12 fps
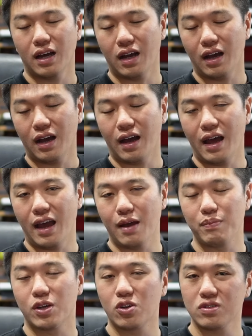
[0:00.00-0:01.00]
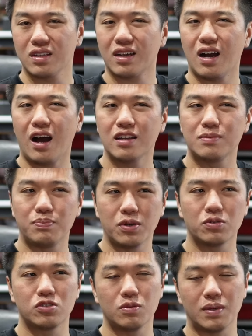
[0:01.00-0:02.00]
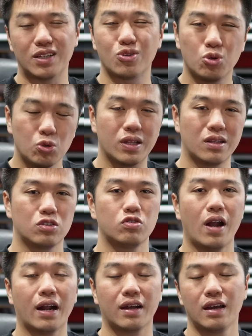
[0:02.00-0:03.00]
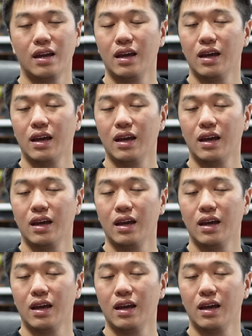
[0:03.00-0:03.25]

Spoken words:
and because the car is built to be cool at the track,